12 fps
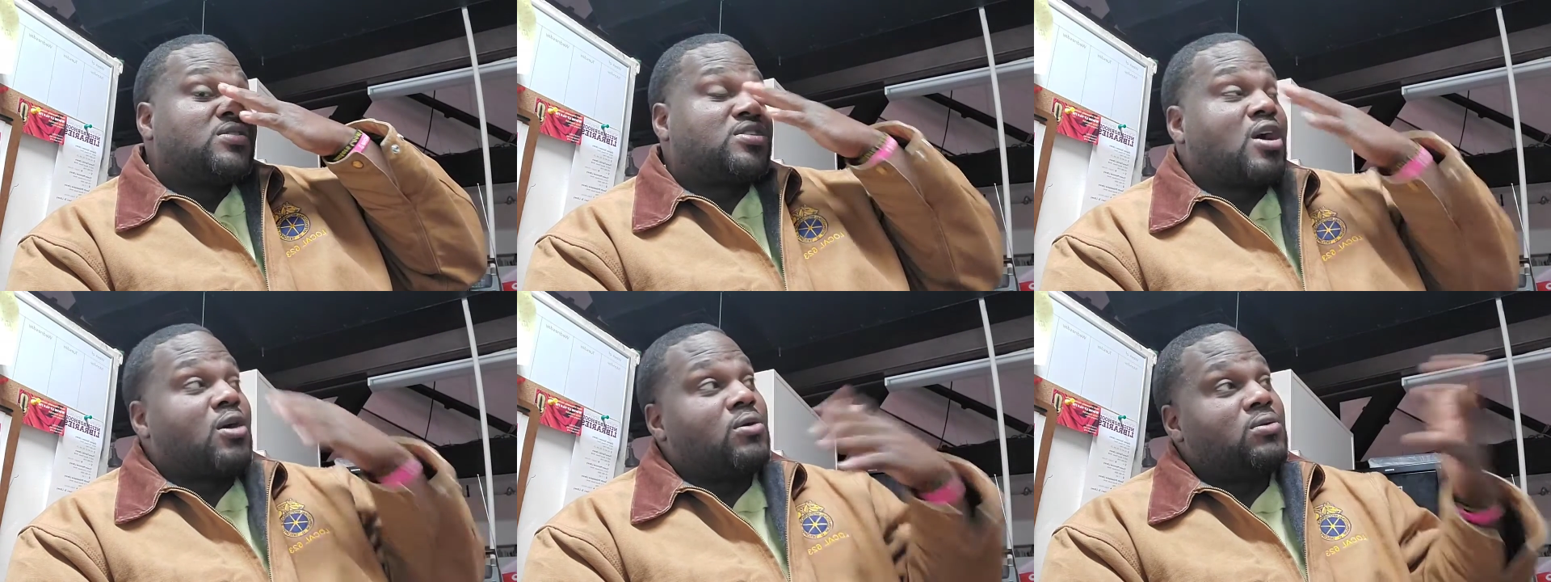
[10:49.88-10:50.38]

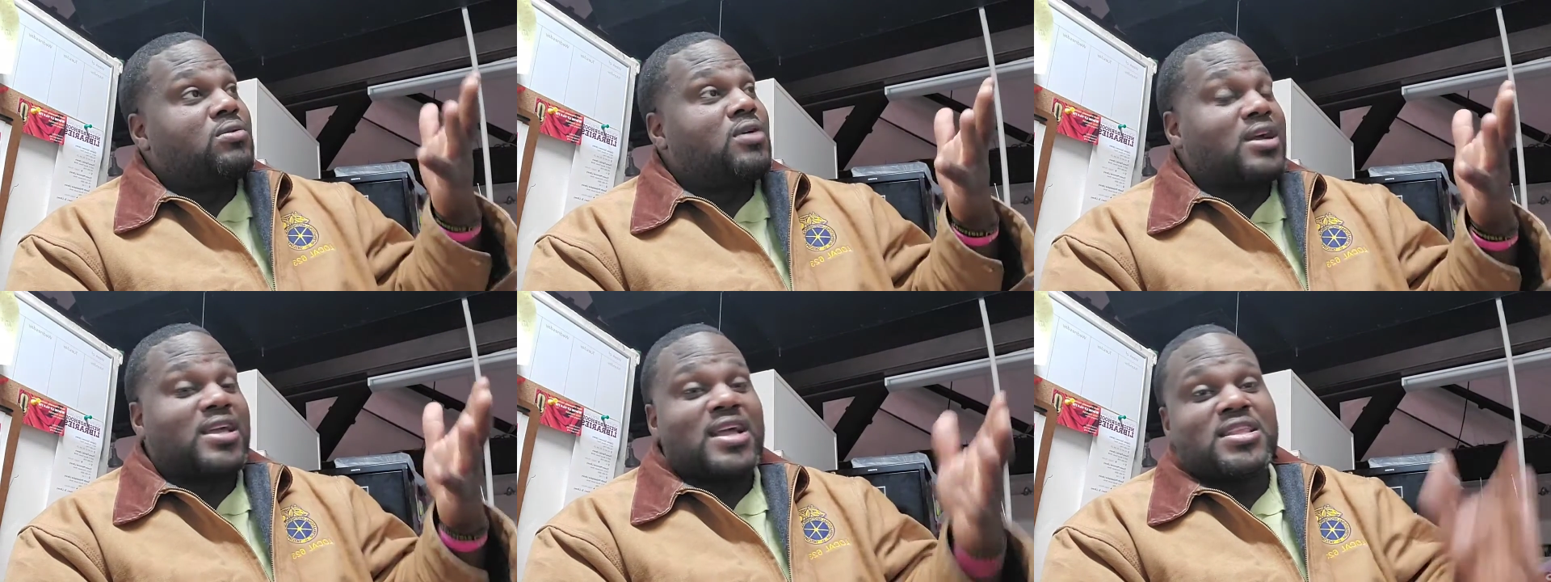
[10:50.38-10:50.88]
So,
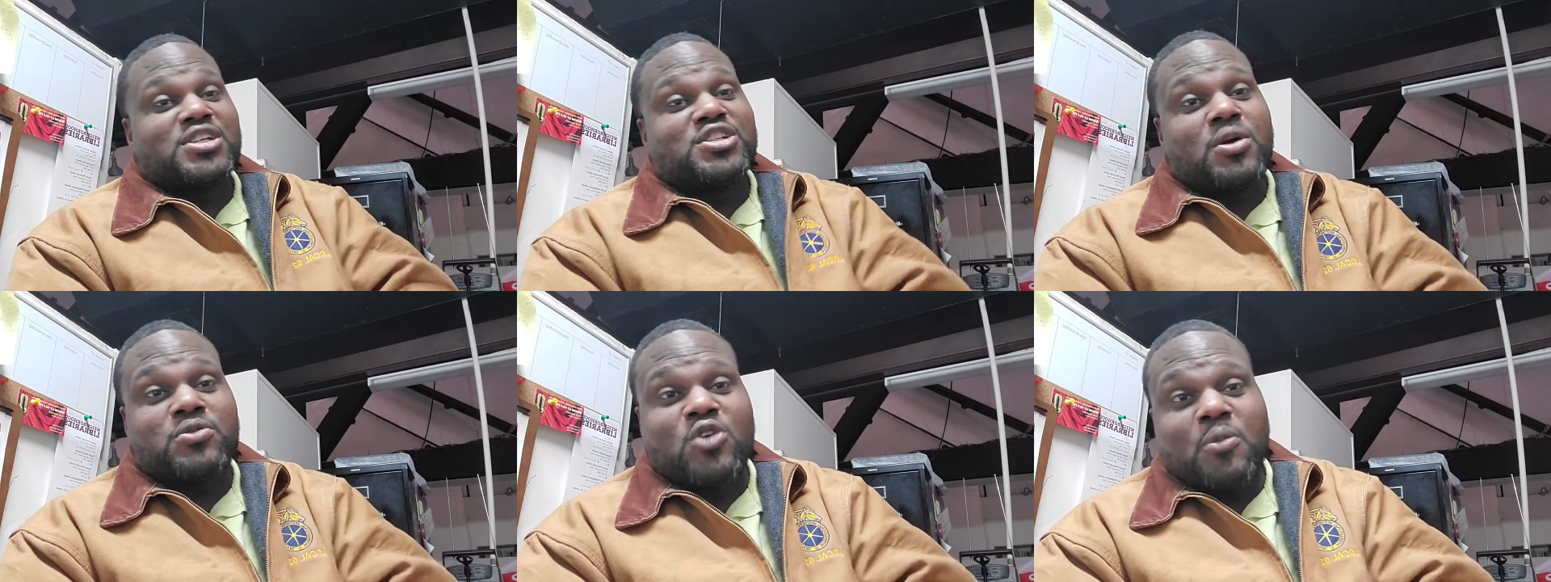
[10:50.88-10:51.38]
again,
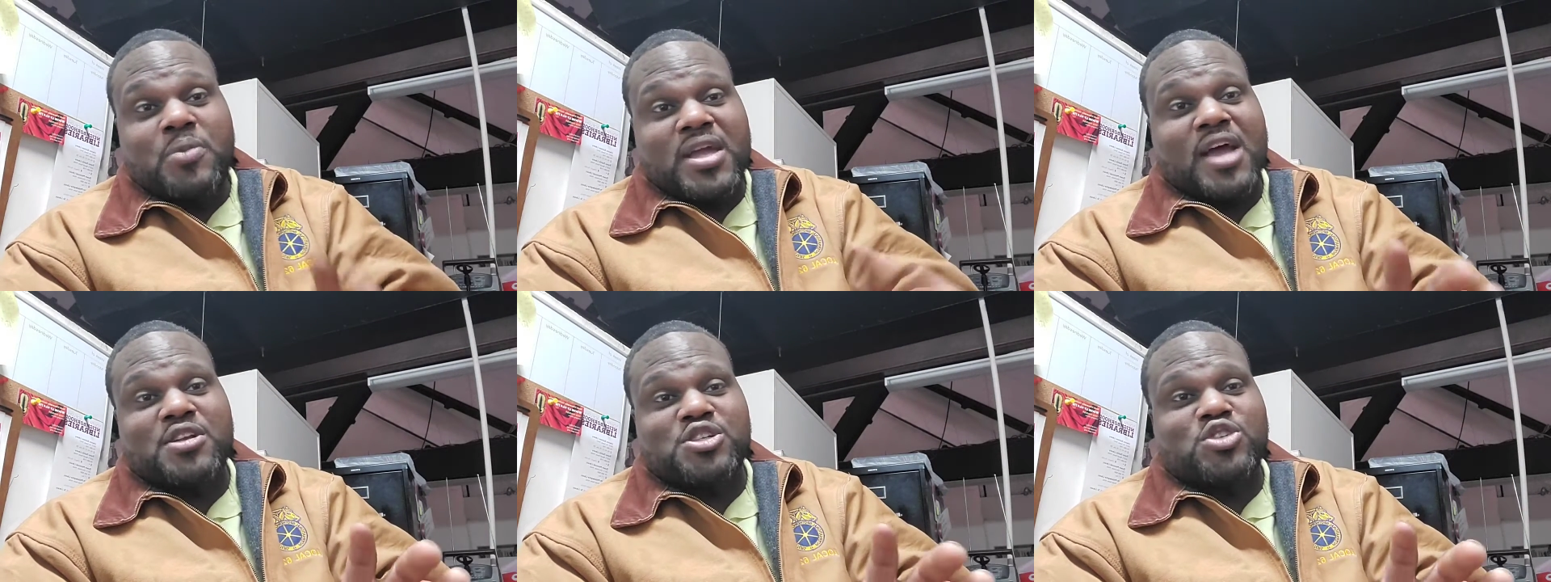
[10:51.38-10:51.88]
this show is going to be
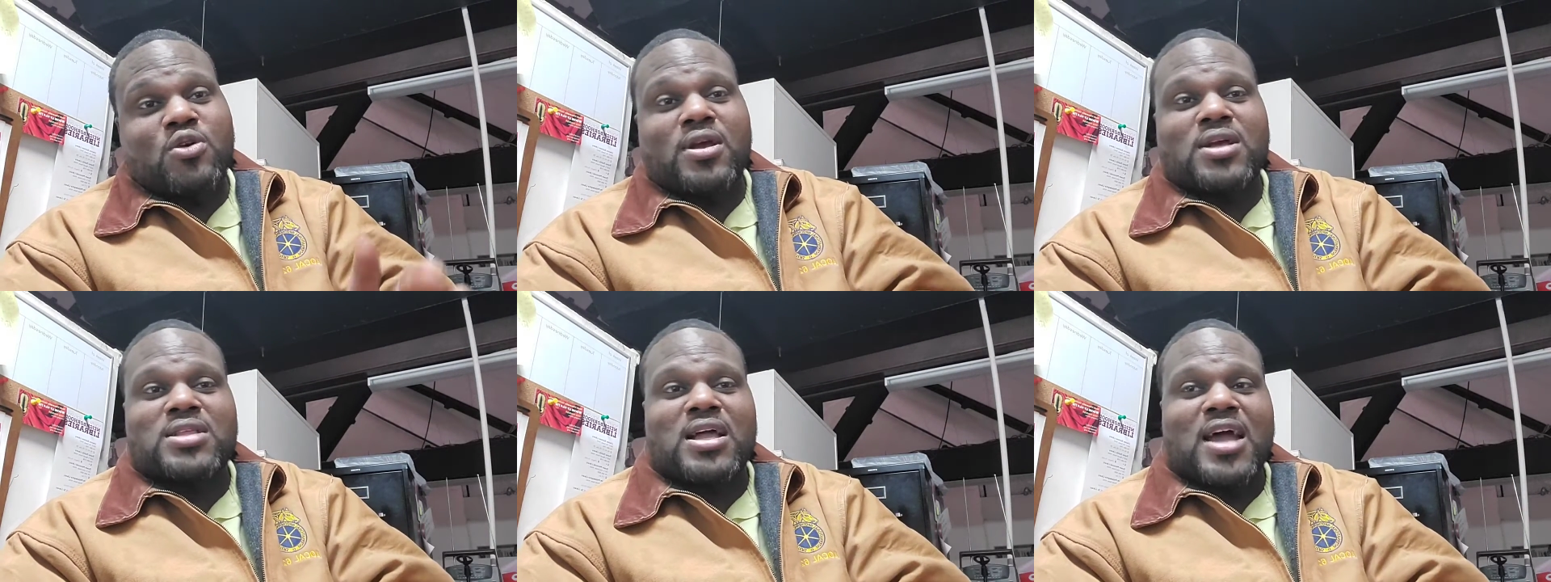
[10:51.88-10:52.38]
kind of
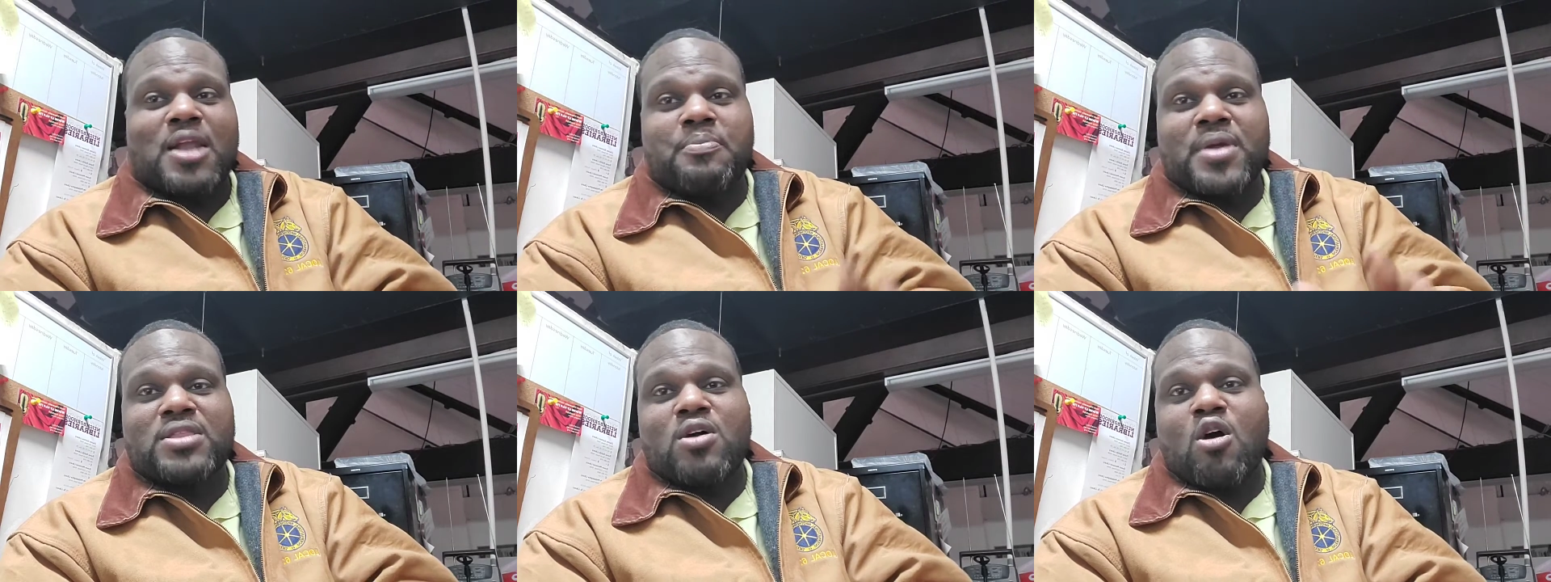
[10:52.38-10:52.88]
short because I got to
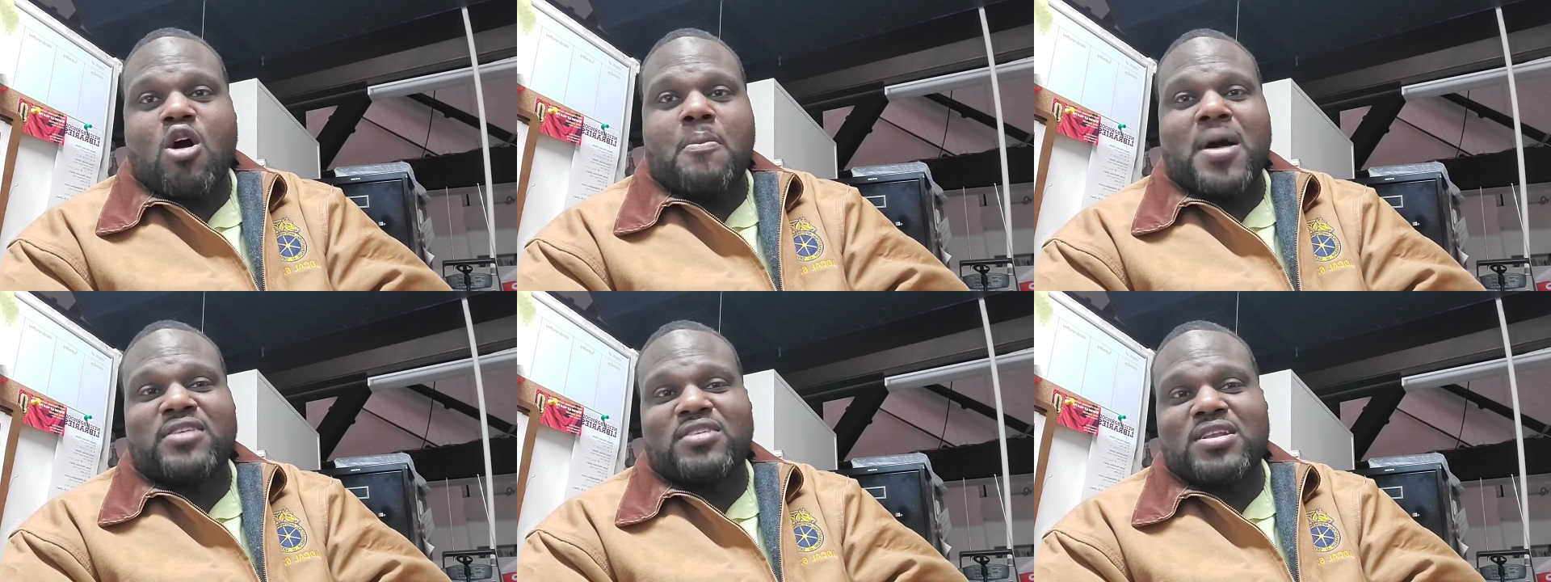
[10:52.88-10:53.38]
be at the hall
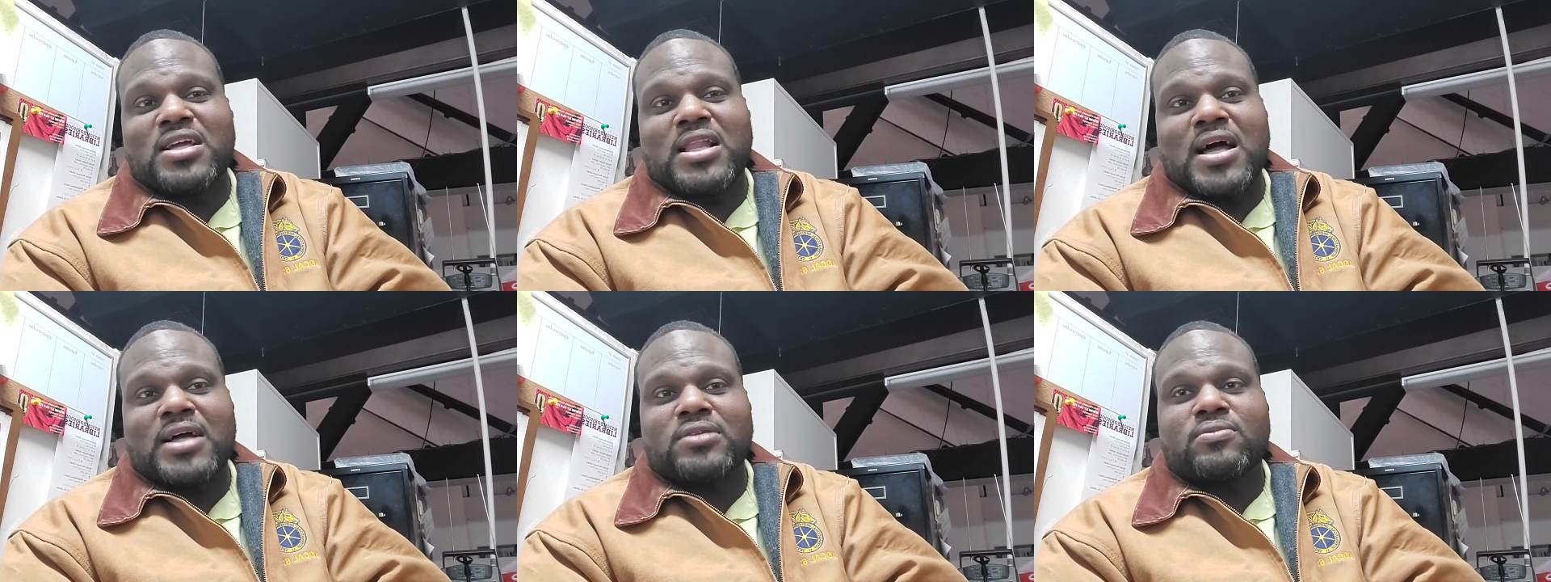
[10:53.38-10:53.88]
by 10
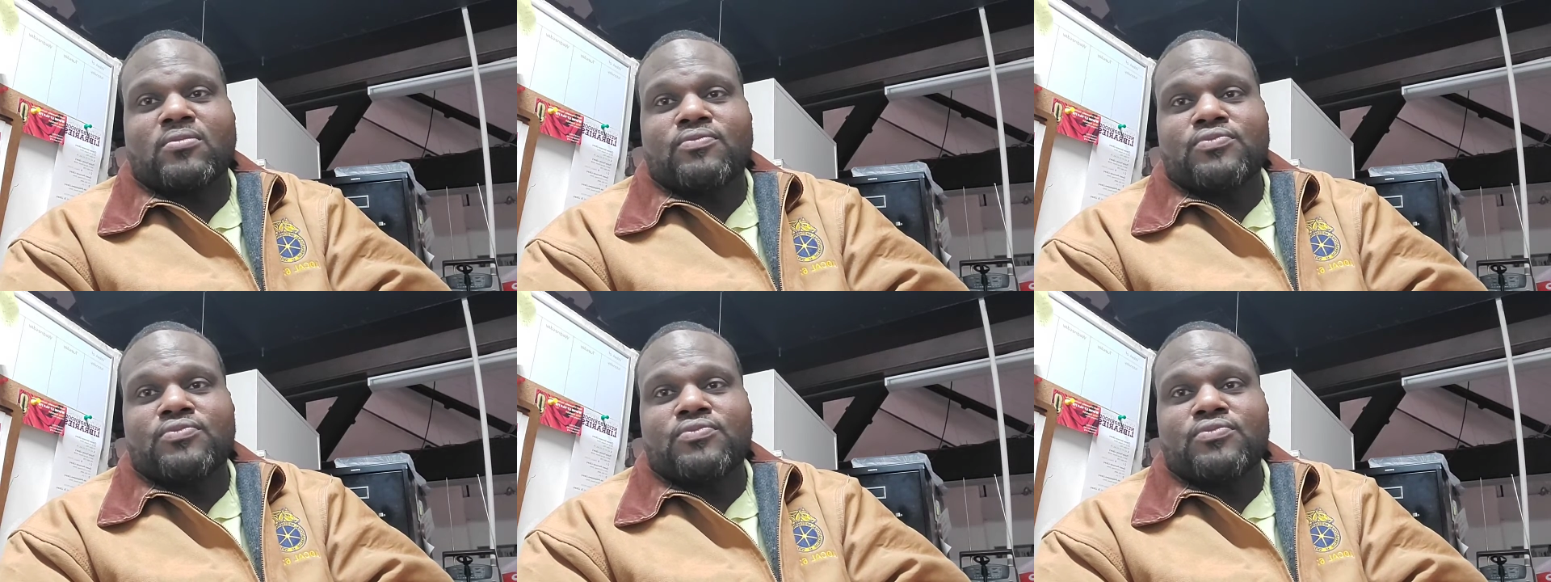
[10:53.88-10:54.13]
o'clock.